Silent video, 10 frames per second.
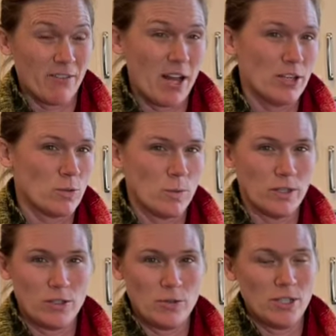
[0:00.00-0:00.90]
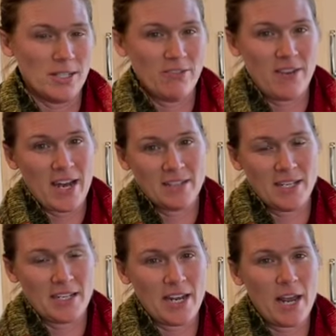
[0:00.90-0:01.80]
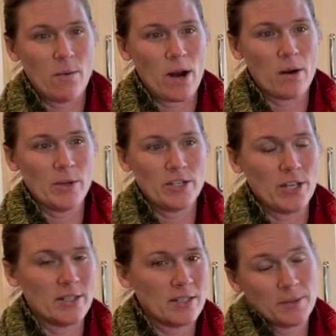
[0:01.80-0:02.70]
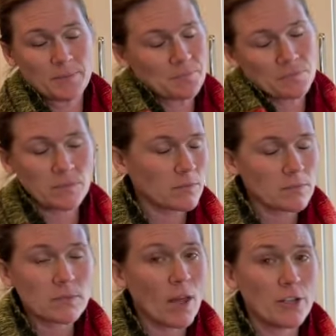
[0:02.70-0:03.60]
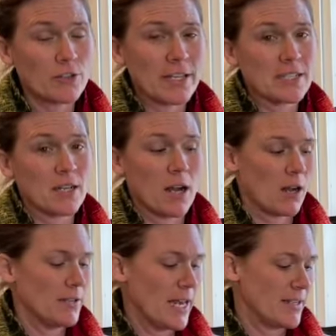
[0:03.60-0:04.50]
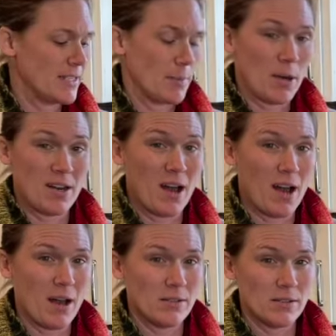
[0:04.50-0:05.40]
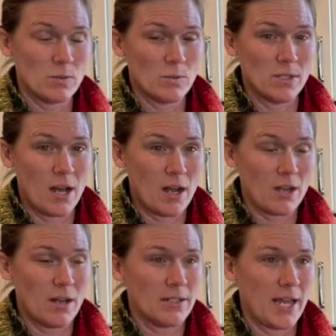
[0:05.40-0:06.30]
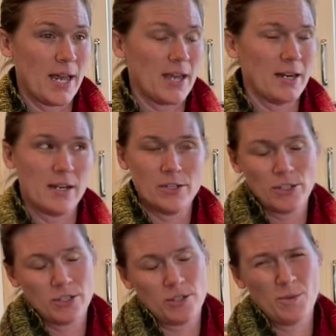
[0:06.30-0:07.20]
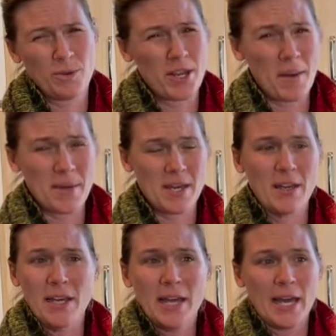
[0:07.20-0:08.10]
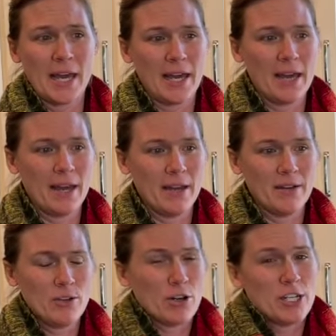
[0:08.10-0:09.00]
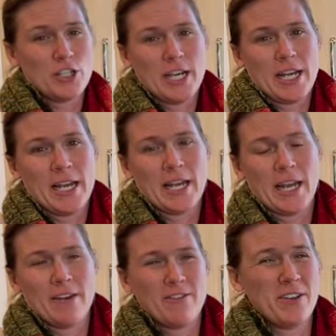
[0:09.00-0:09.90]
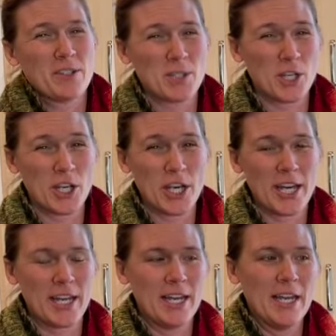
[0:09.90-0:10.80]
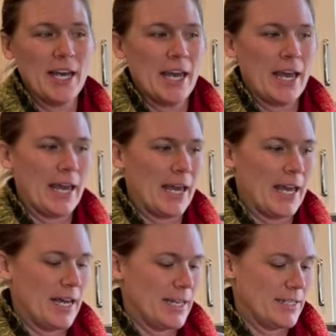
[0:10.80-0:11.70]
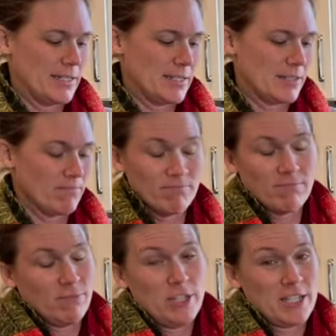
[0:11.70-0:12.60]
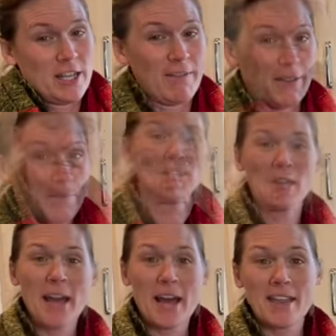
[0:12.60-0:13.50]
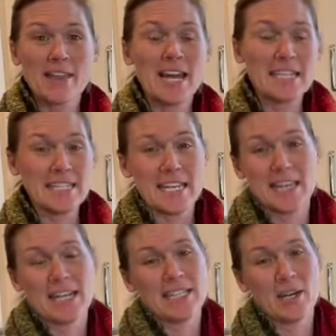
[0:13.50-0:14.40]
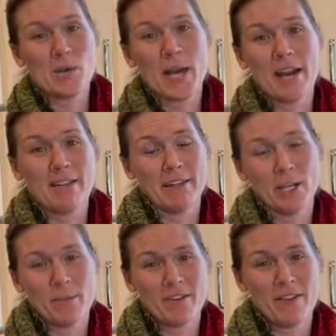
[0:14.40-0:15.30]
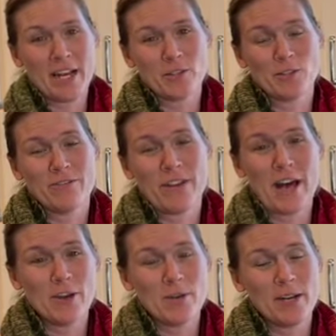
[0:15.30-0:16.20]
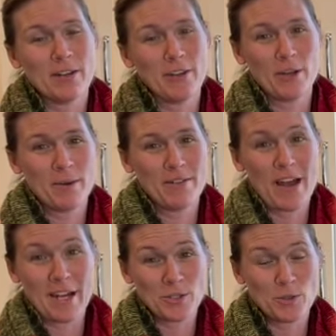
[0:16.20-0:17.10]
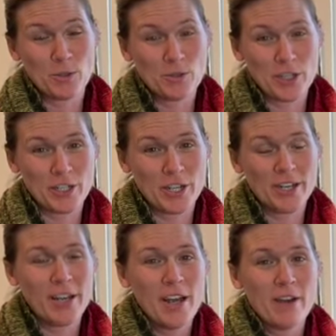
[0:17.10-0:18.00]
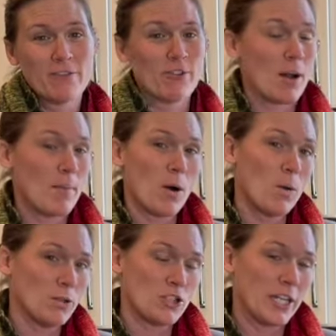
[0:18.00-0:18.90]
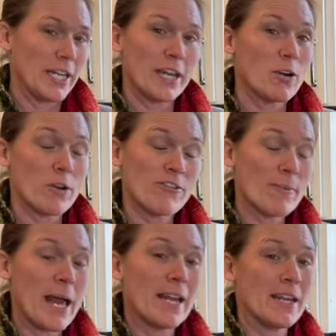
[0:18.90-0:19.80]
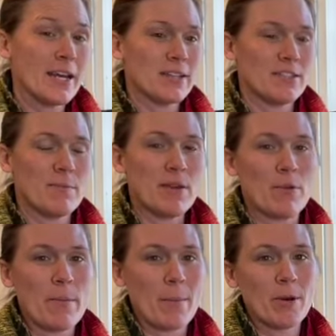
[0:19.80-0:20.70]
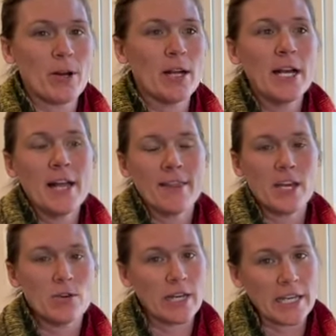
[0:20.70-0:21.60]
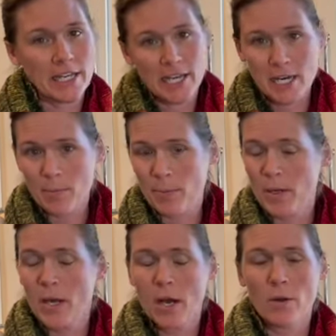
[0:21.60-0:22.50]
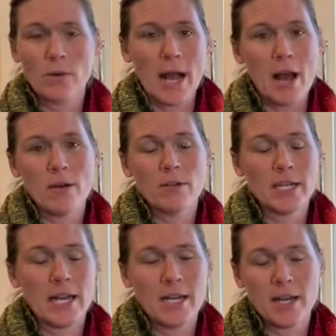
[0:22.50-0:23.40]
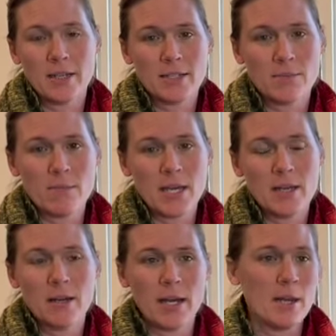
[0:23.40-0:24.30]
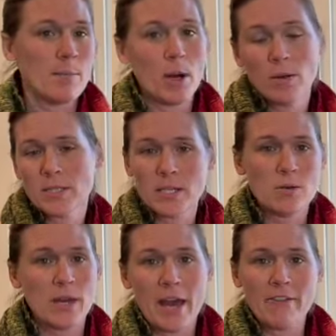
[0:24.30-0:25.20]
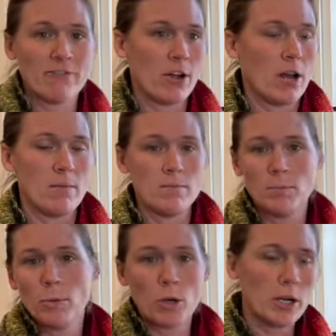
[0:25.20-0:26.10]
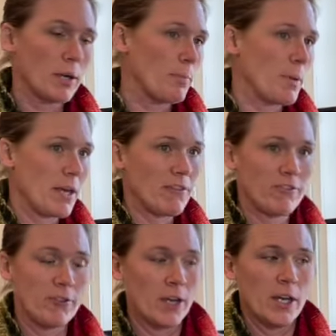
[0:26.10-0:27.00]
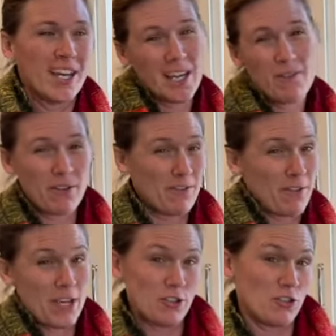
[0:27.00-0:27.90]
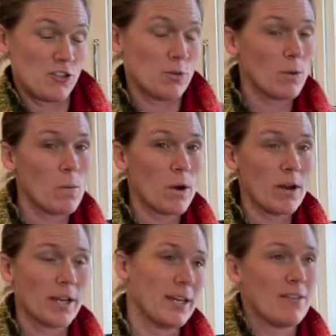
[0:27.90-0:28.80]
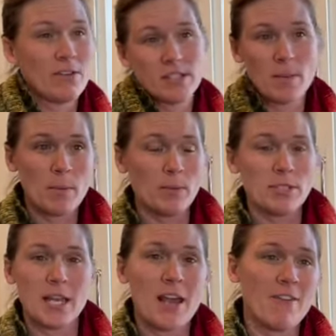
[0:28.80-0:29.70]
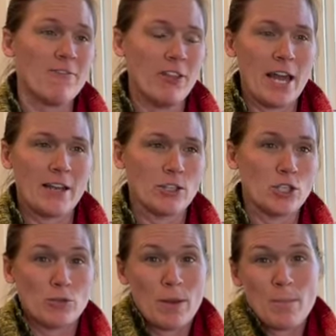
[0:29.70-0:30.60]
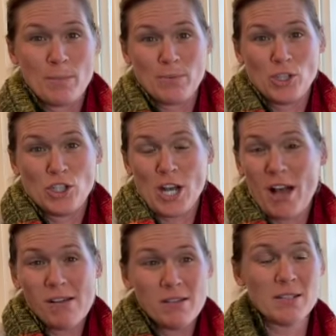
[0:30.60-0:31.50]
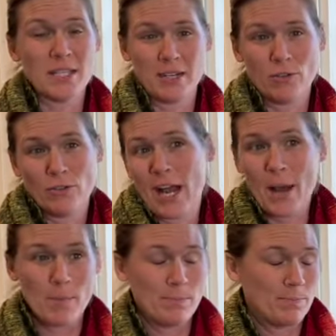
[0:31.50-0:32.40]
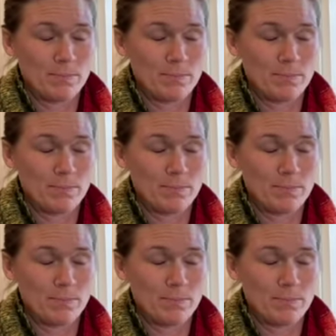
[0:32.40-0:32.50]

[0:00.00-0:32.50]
lunch. We'll do just a fasting day where we just drink stock all day, sip on hot stock all day, and it's just super yummy and nourishing and feels good, and we just love it. So yeah, that's it. That's how you get a little bit of extra value and a little bit of extra nutrition from a whole chicken or from any cuts of meat. Remember that you can keep around any cuts of meat, any bones that you get from pork, beef, even fish will work, and even some people save like shrimp shells and crab